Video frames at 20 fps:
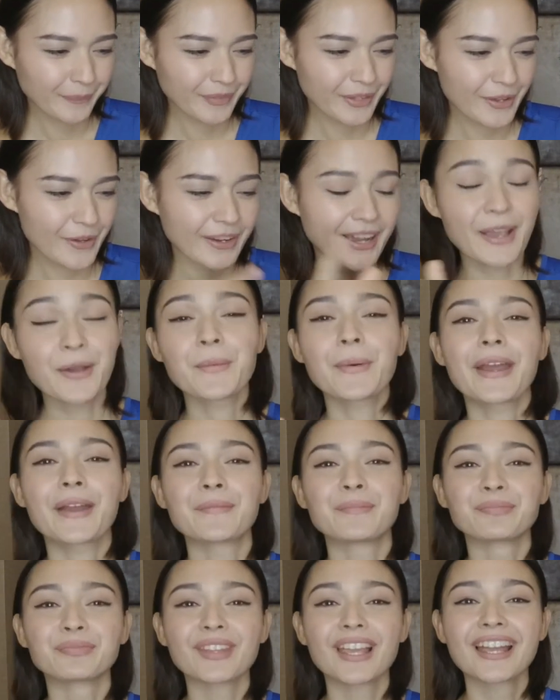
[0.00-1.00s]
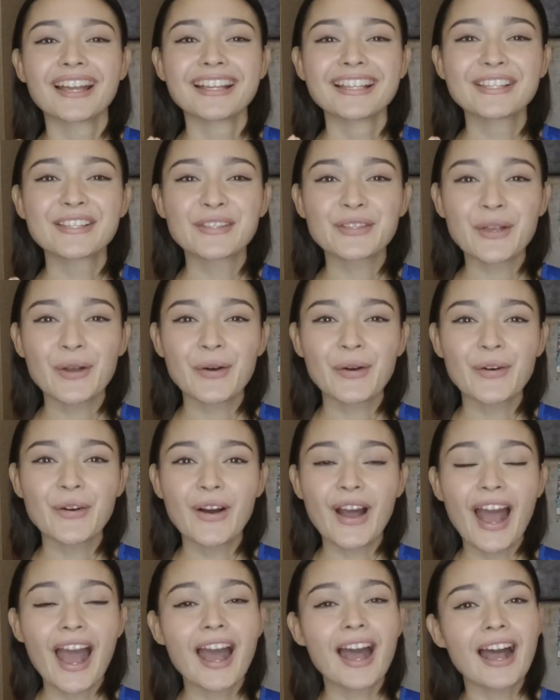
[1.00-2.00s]
Okay, wait.
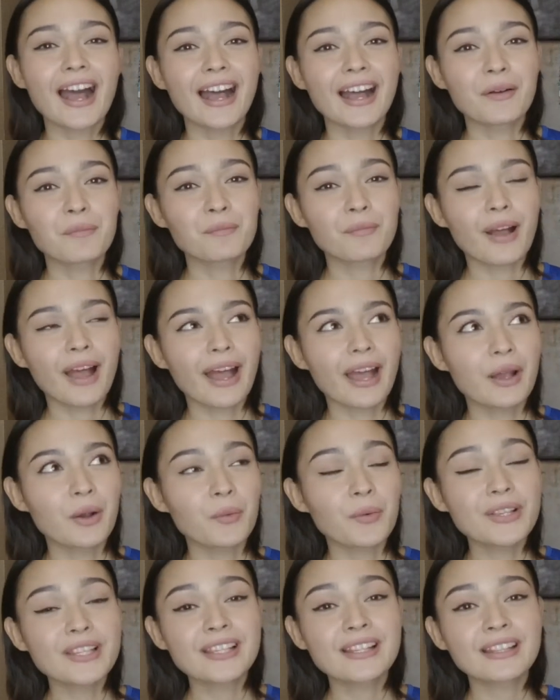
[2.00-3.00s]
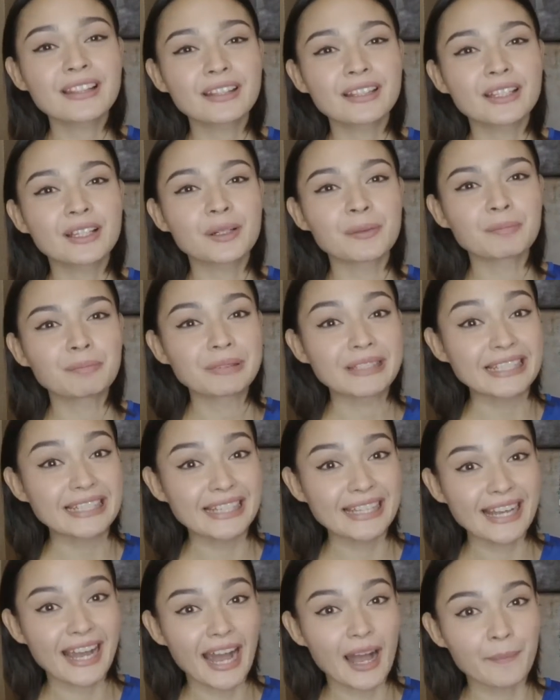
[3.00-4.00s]
So, I wasn't
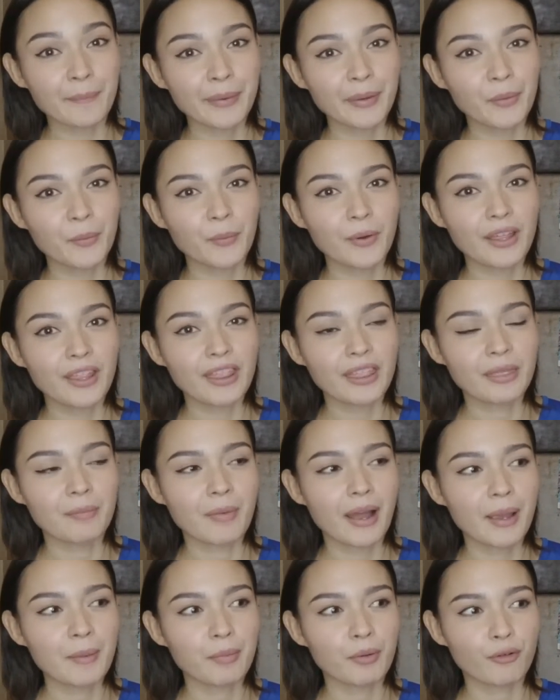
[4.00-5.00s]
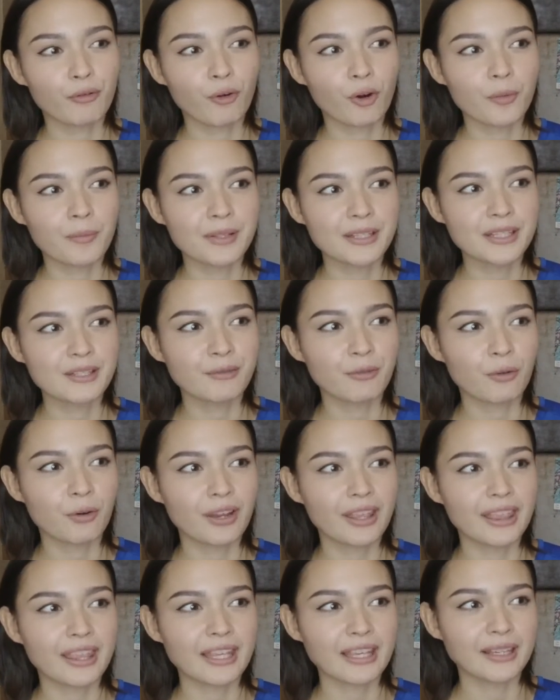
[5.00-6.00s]
completely happy with my performance
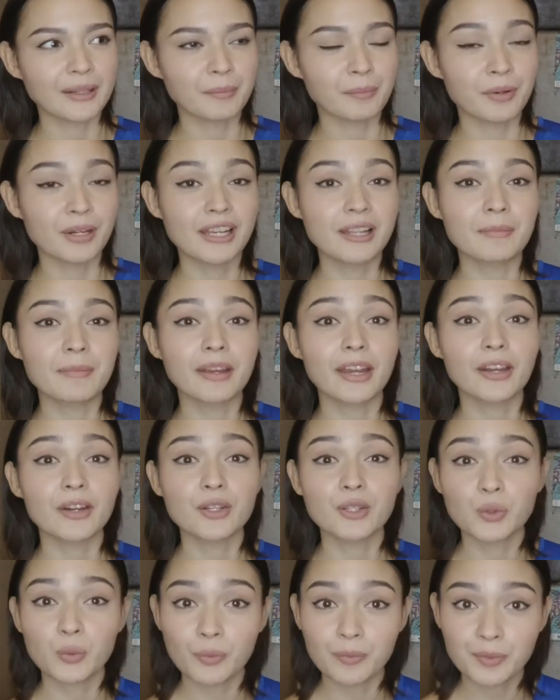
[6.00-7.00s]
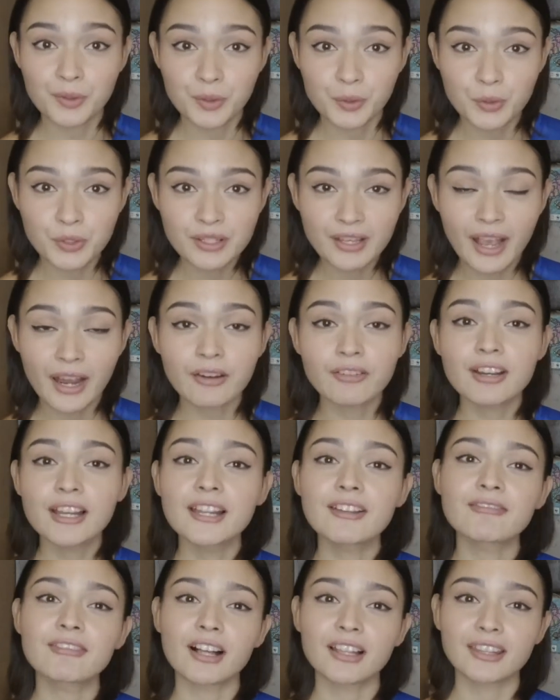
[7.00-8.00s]
for the preliminary swimsuit. I
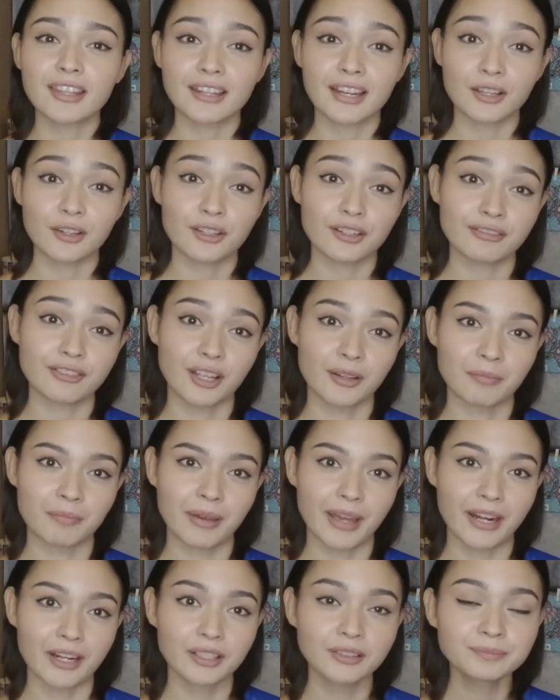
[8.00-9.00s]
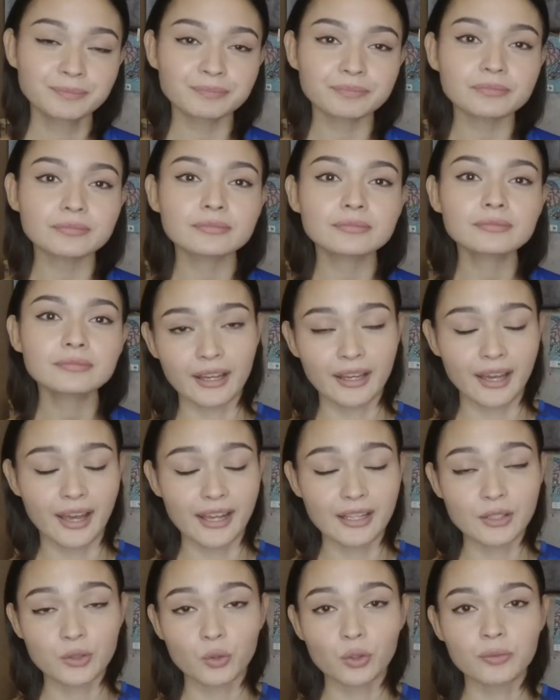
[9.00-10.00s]
really felt that I could have done better.
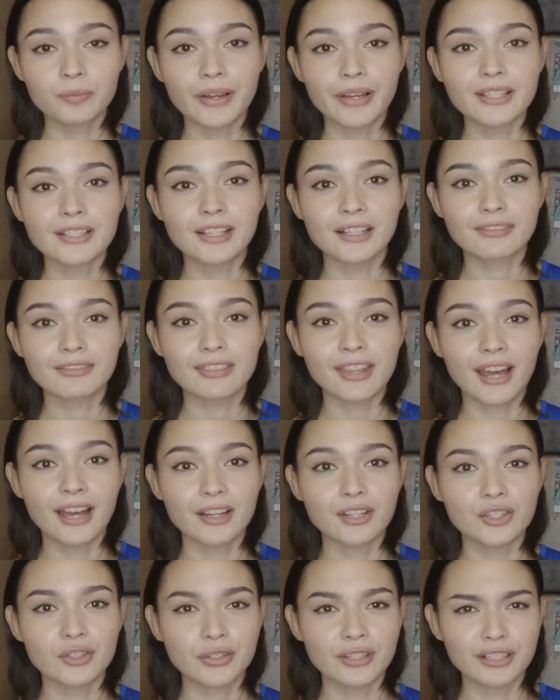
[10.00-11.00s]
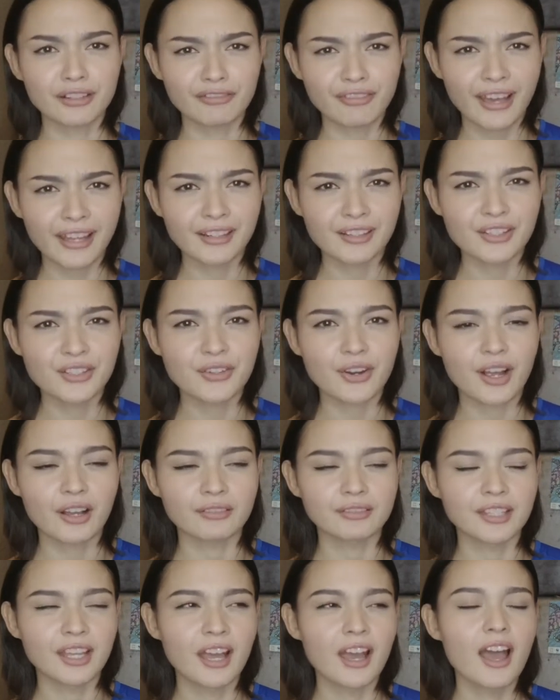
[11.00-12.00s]
I told myself that during the finals
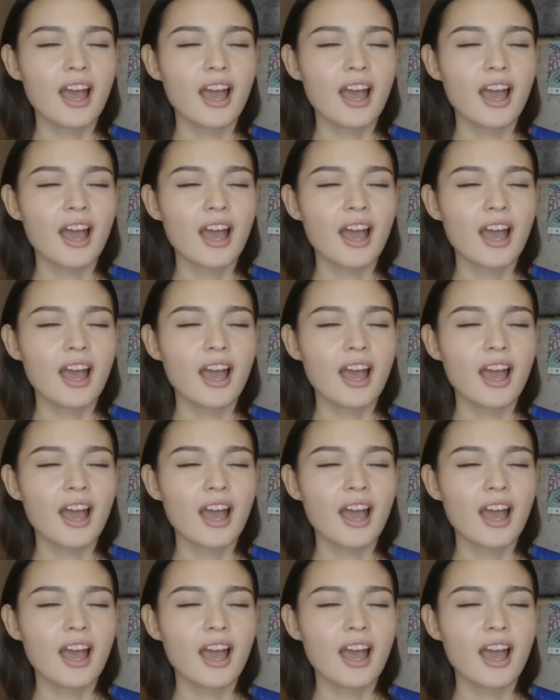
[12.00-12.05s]
round,